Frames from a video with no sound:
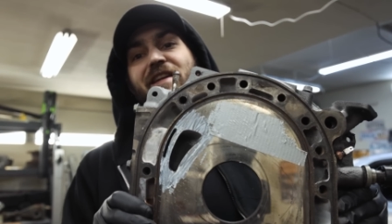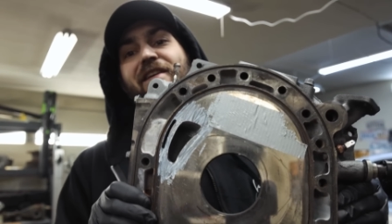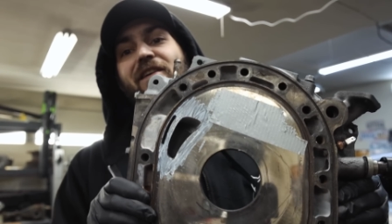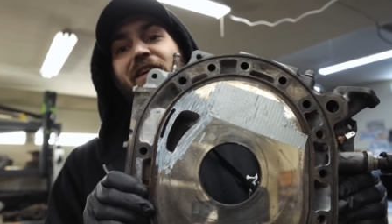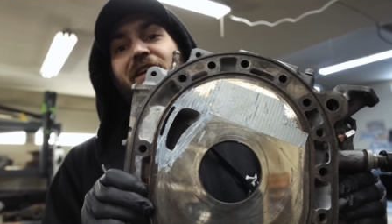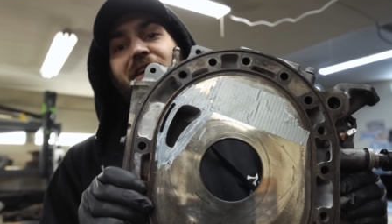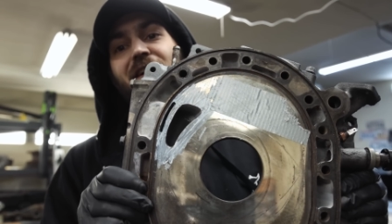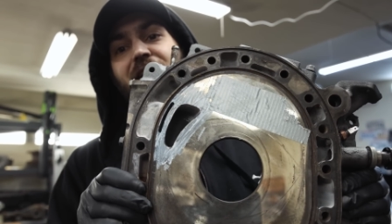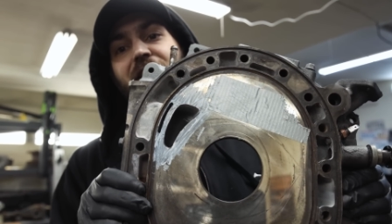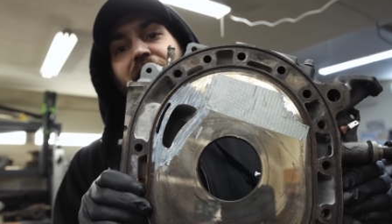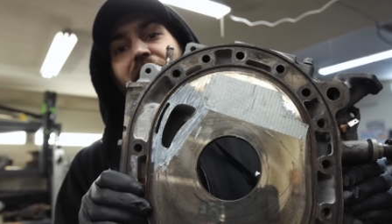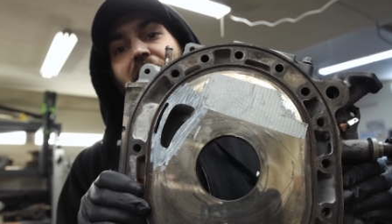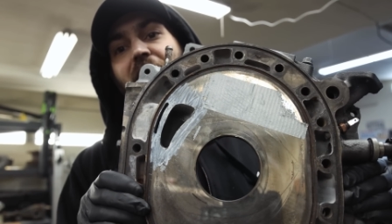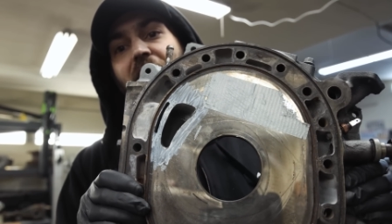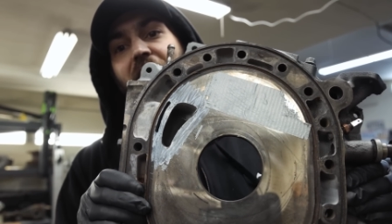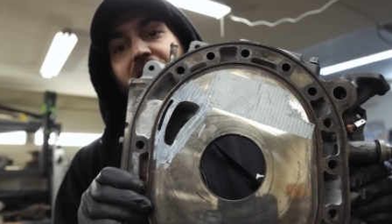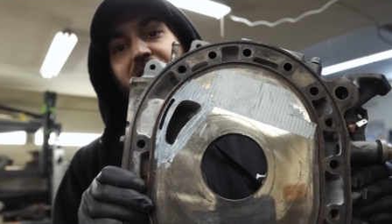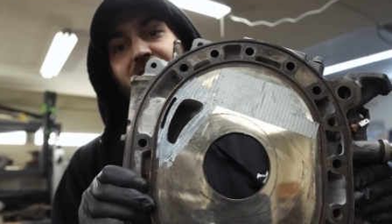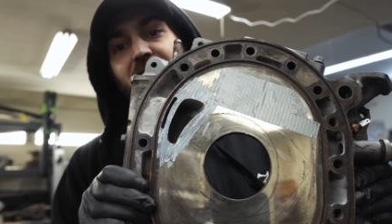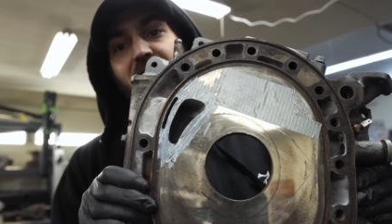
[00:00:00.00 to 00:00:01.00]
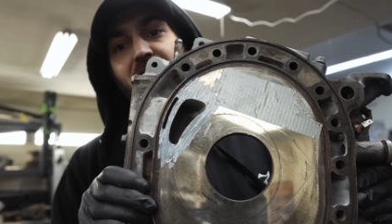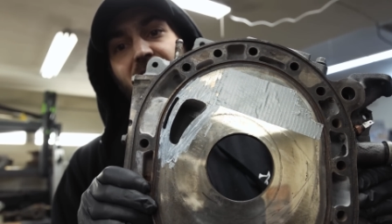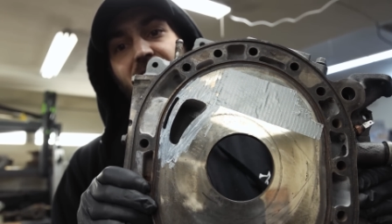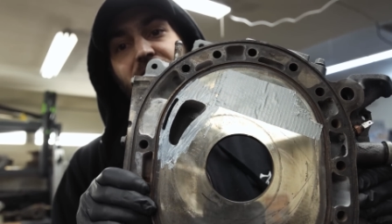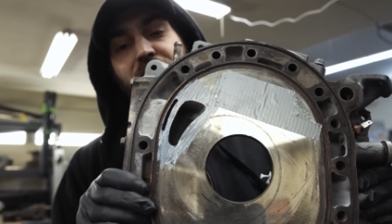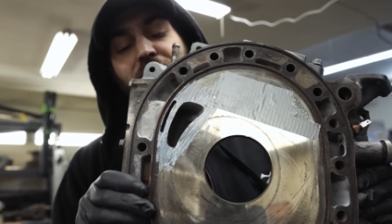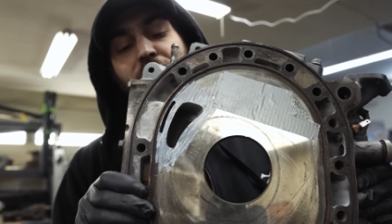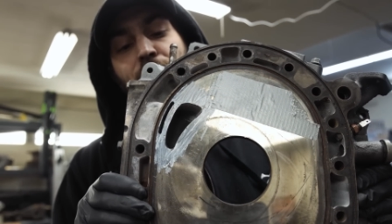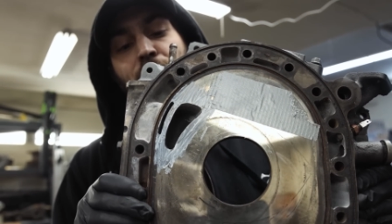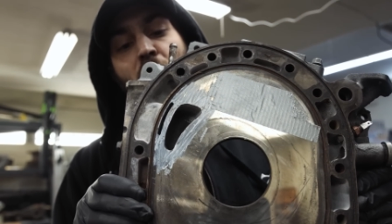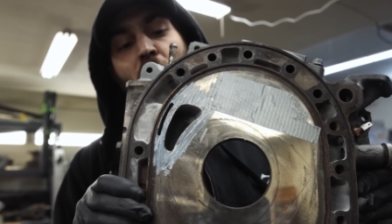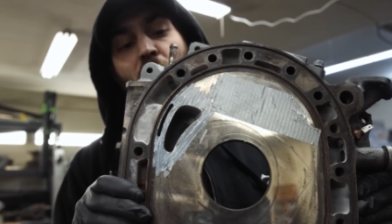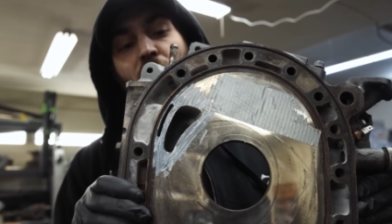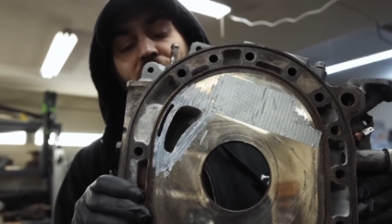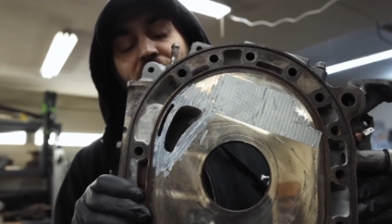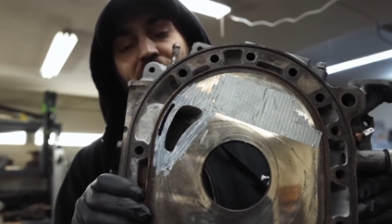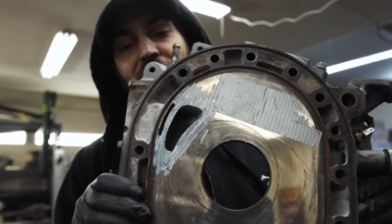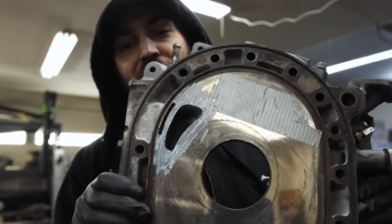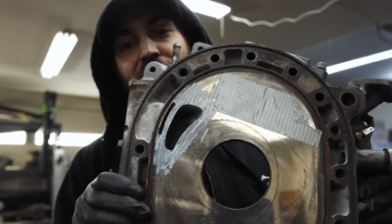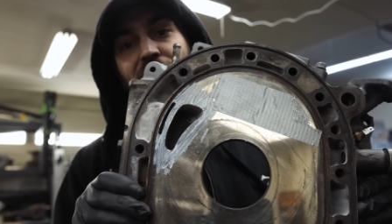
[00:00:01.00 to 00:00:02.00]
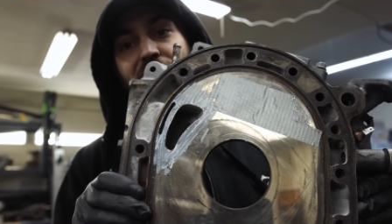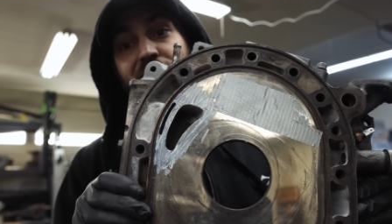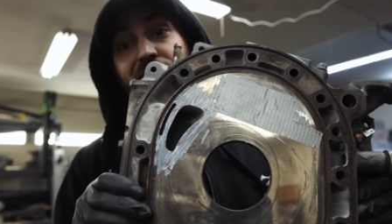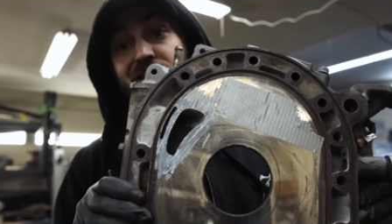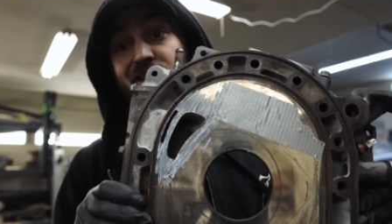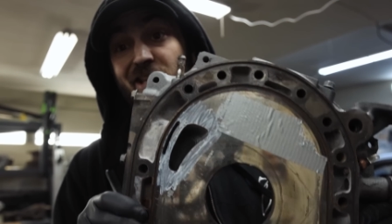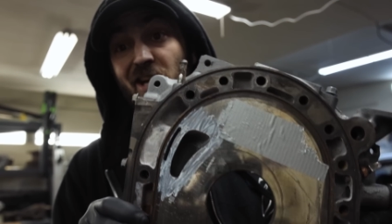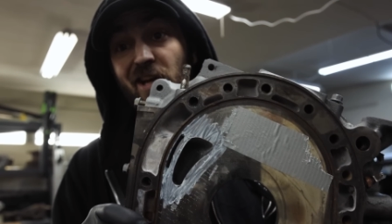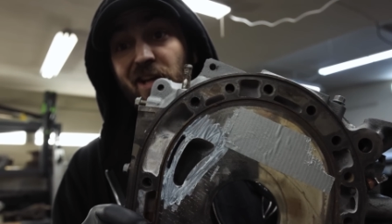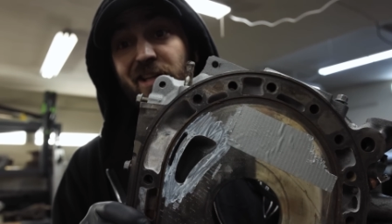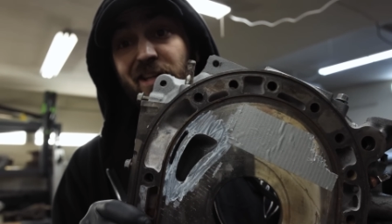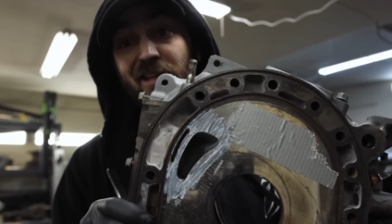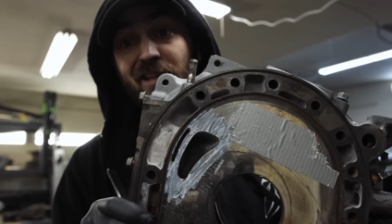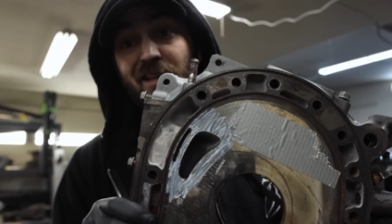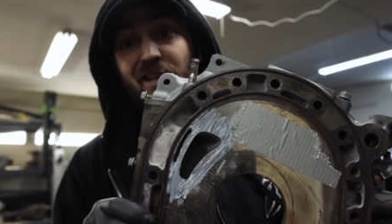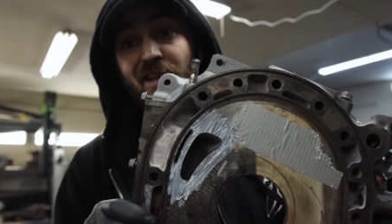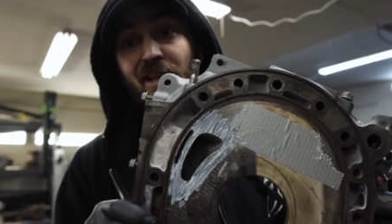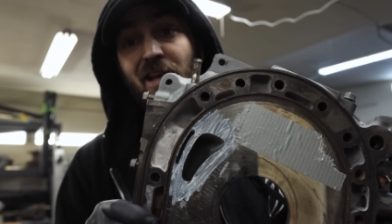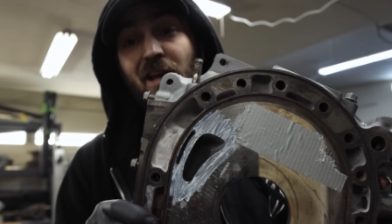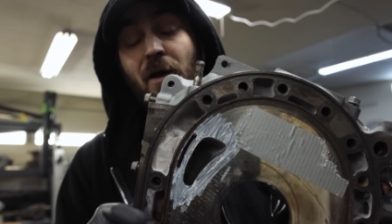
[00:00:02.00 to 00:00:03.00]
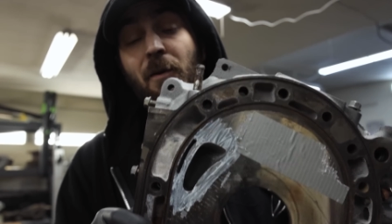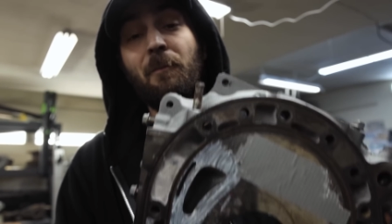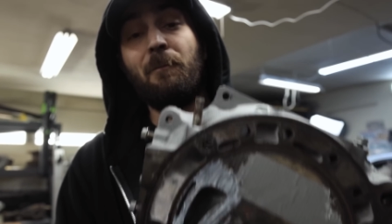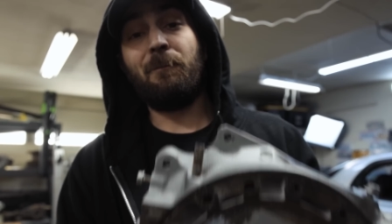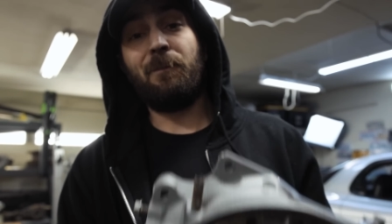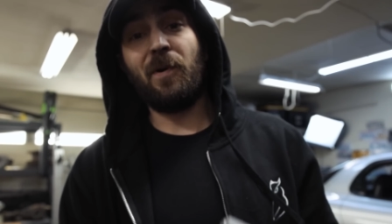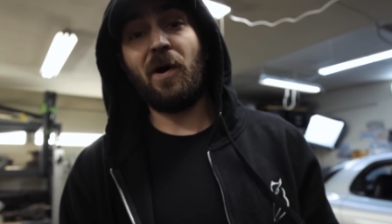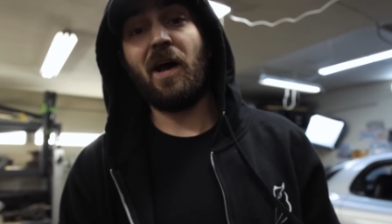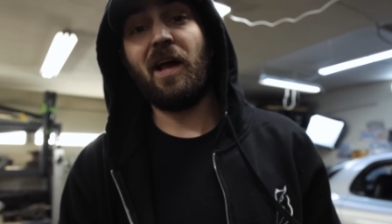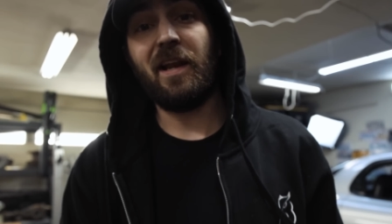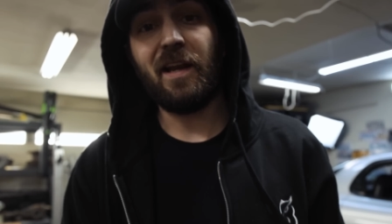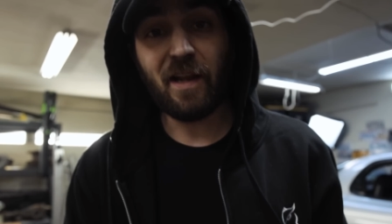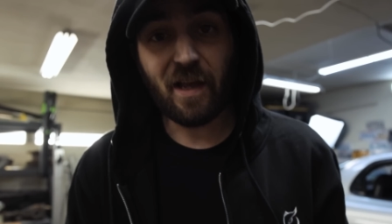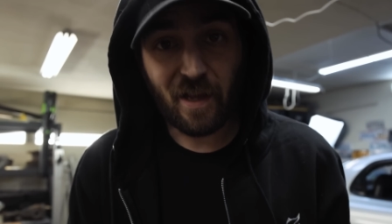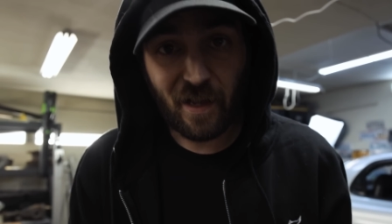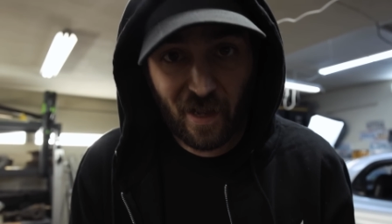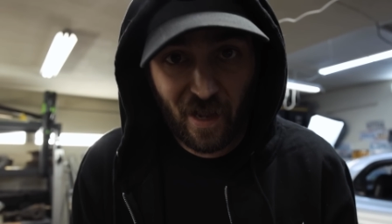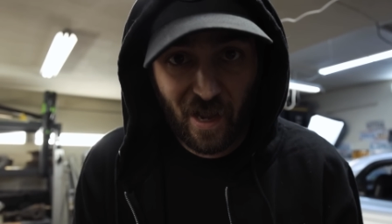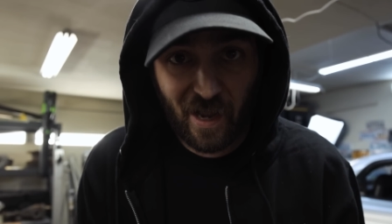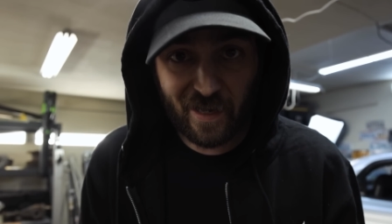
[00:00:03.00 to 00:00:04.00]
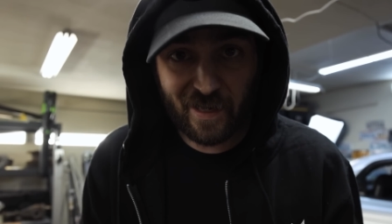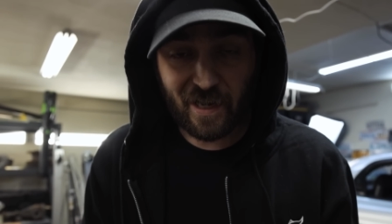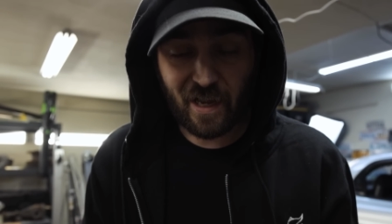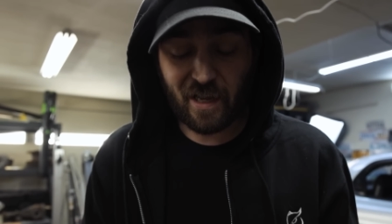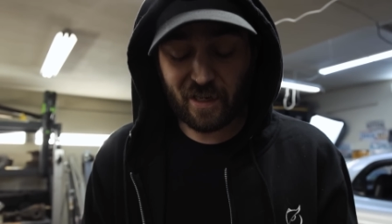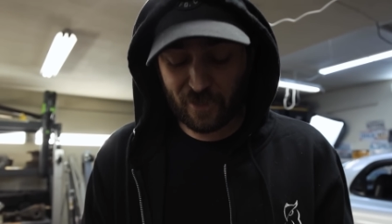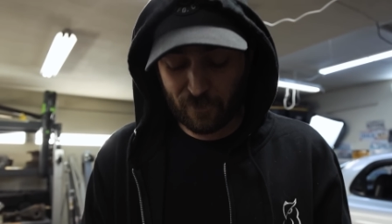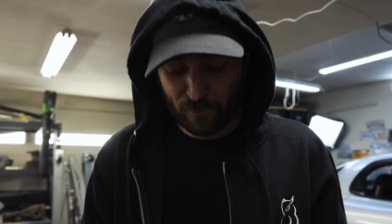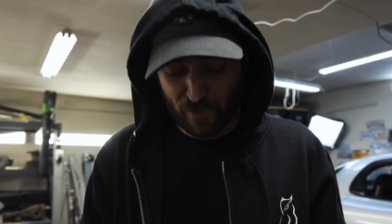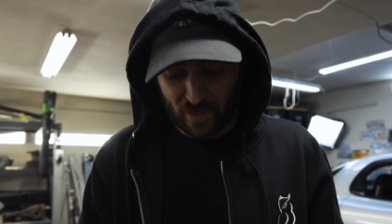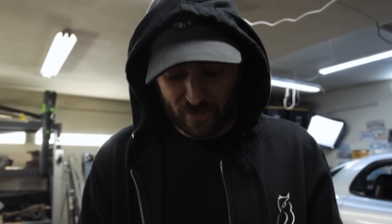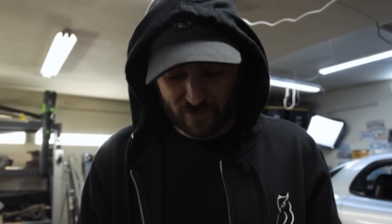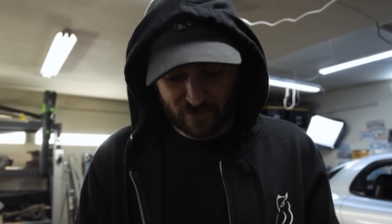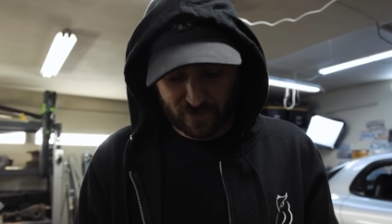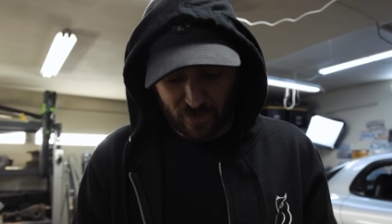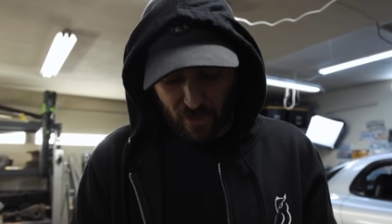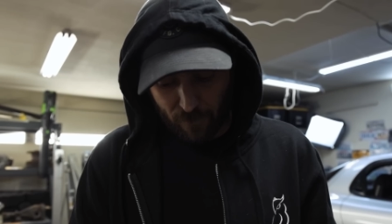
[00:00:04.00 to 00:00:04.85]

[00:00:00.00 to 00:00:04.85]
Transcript: here, I got the porting done, but I kind of messed